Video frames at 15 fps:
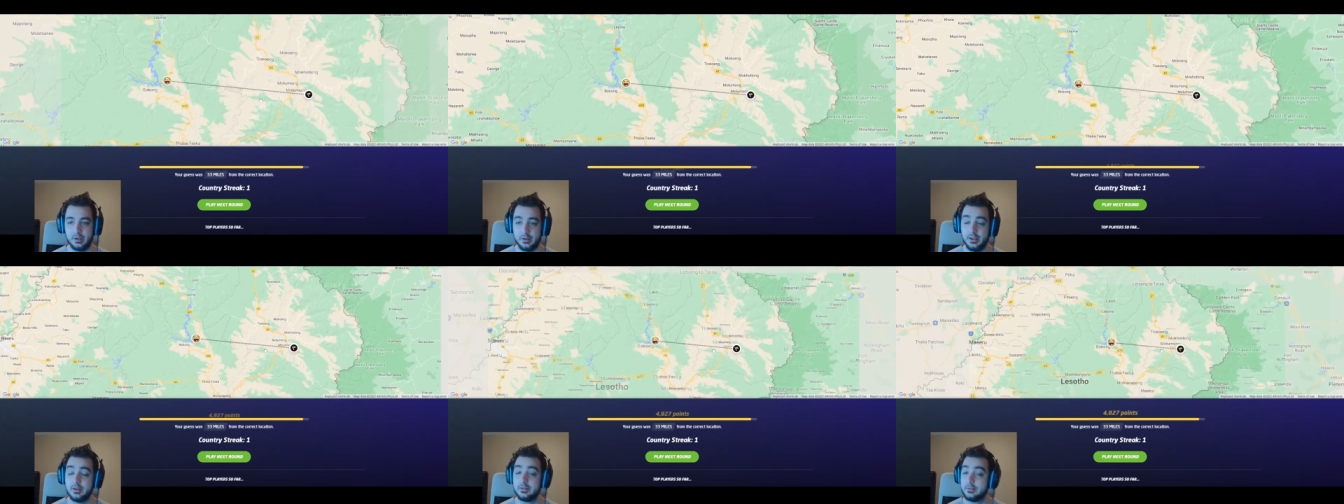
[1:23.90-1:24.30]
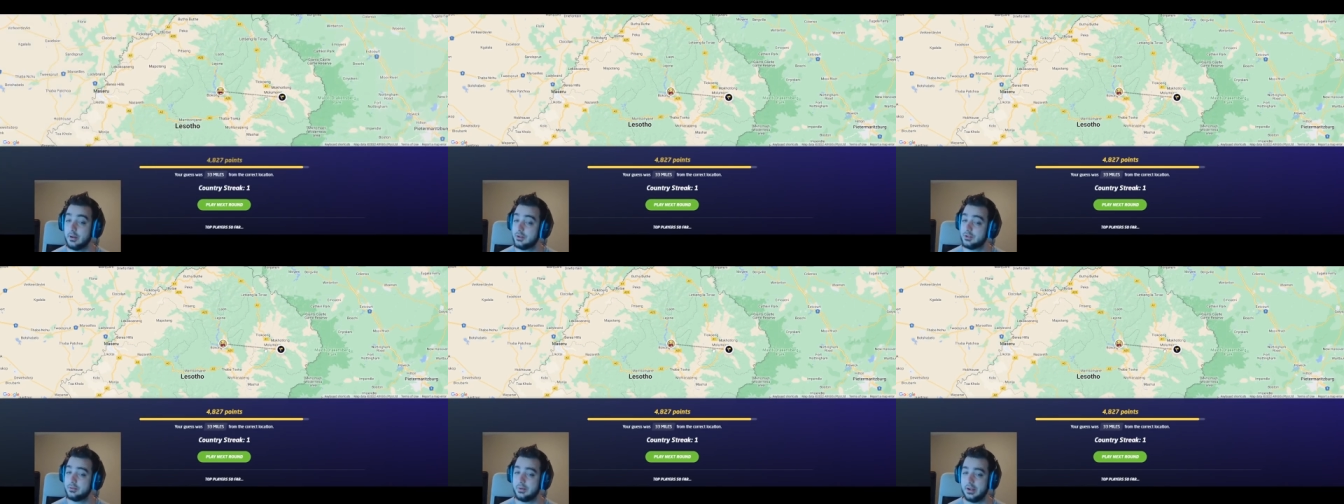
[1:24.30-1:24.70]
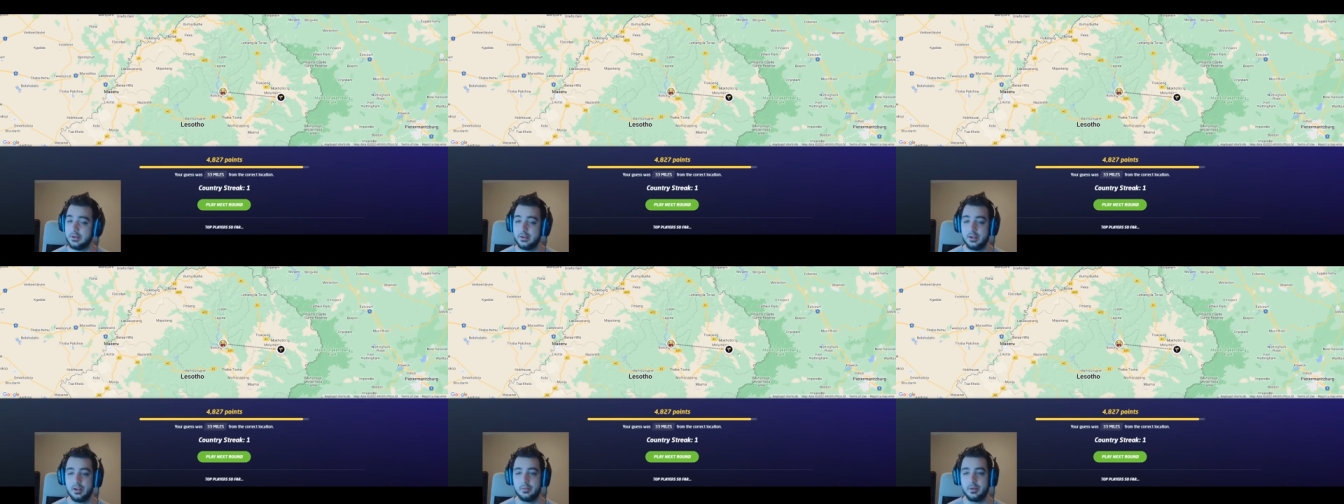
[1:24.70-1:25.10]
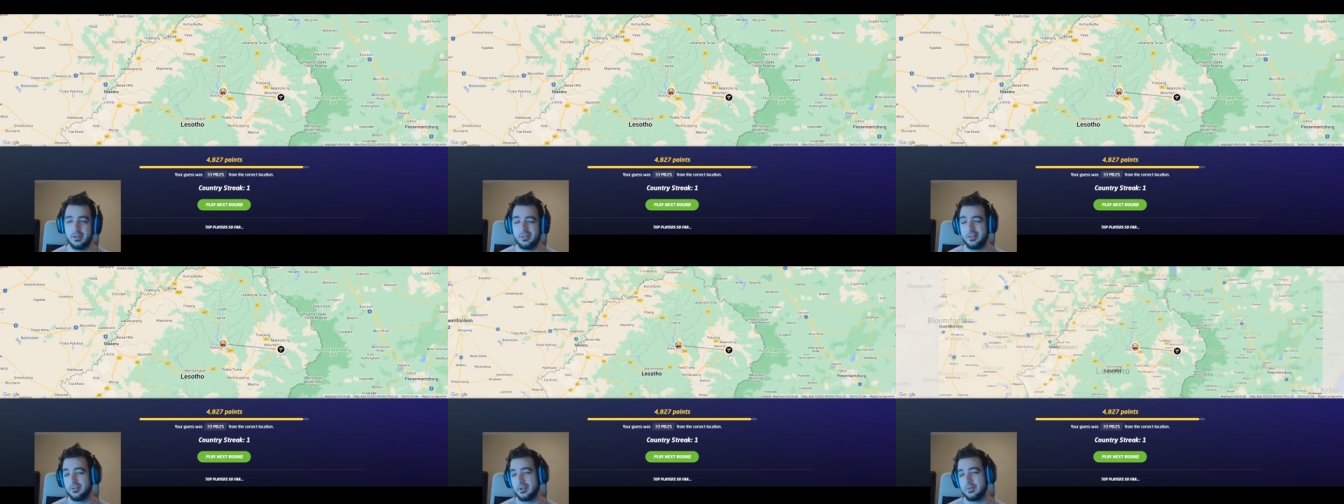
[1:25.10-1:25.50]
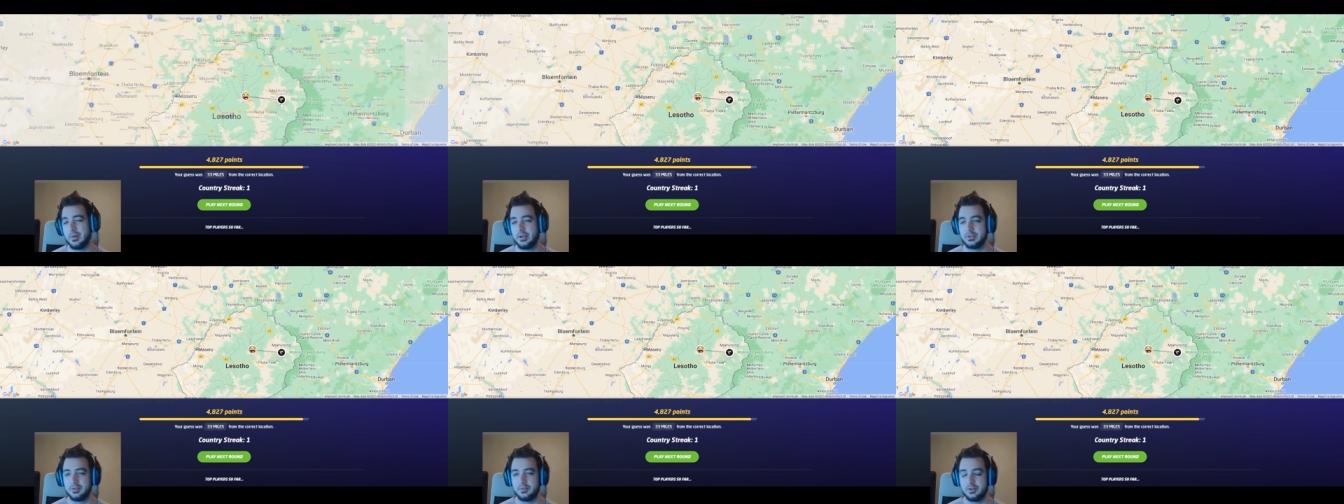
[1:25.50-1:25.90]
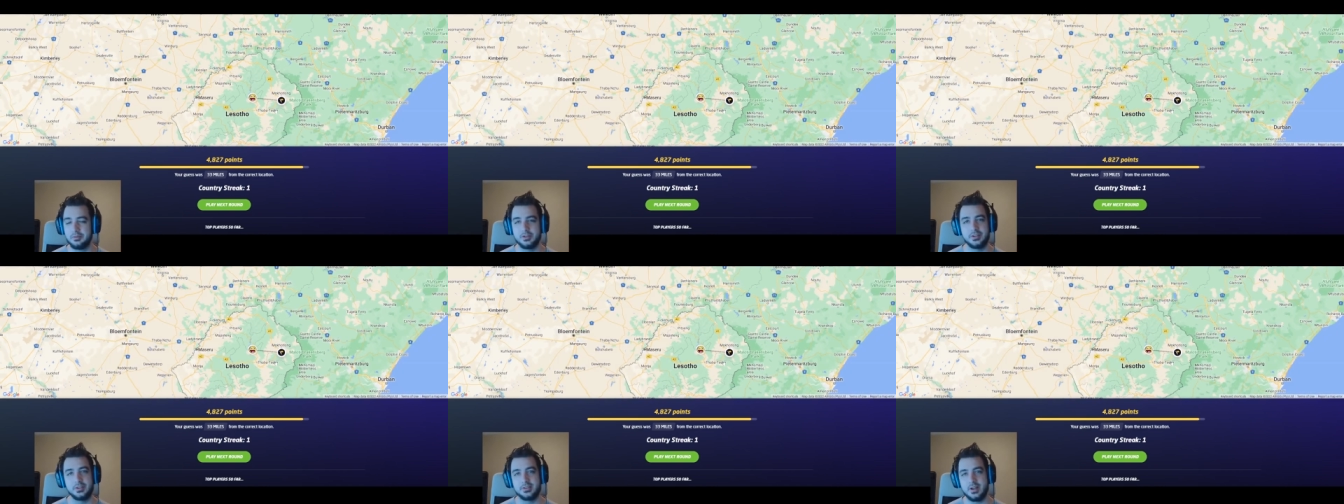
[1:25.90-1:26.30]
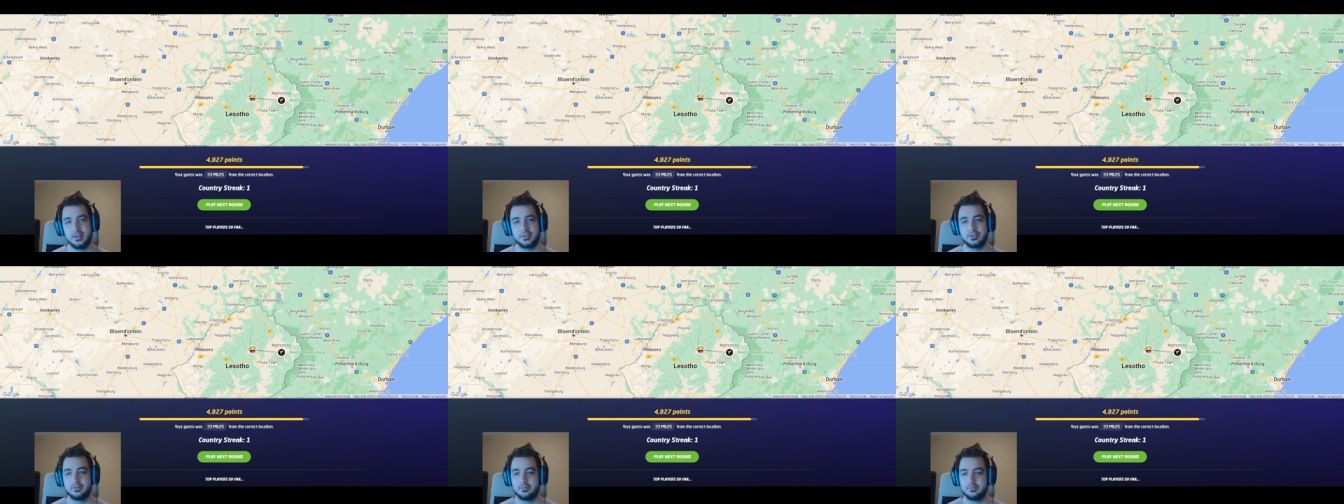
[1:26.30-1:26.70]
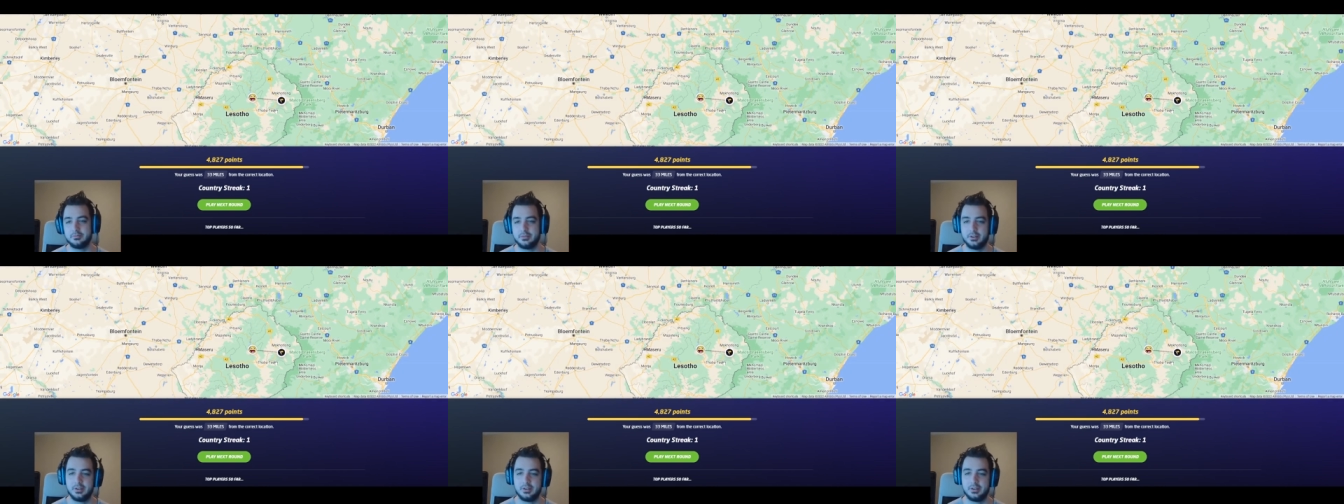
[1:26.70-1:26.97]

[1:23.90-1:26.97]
Yeah, not too bad. About 30 miles away, which is not too